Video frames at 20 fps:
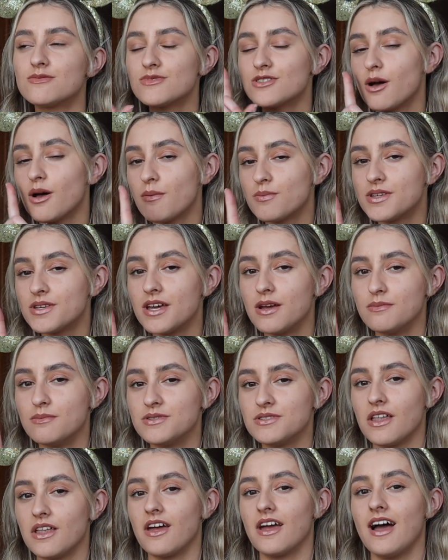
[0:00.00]
top tips
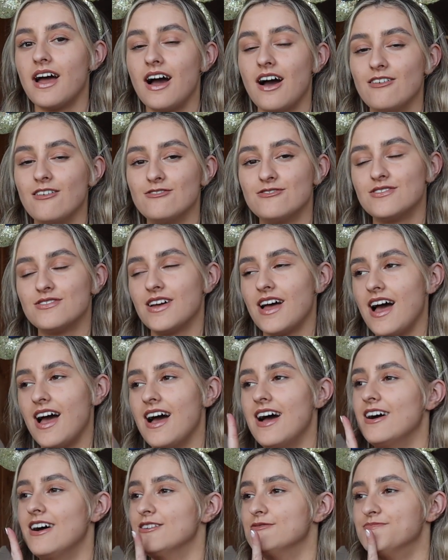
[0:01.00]
that I have.
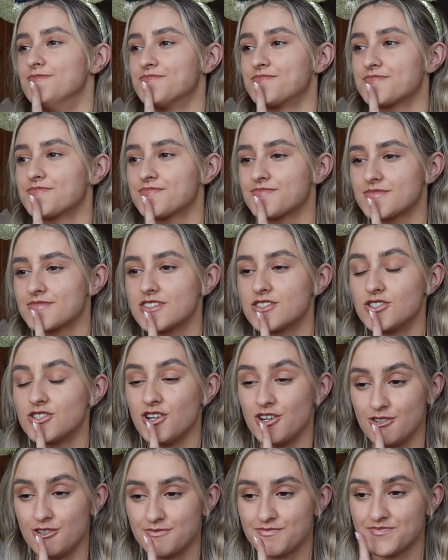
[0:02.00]

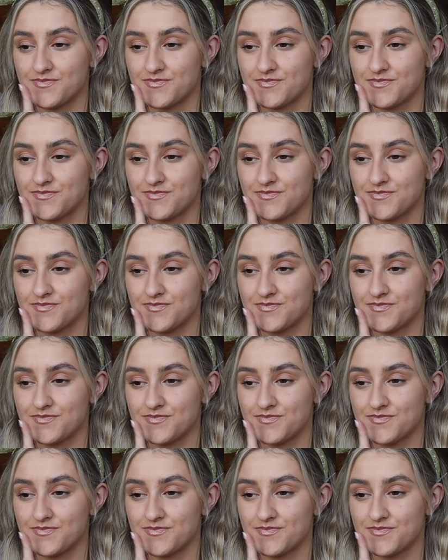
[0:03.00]
So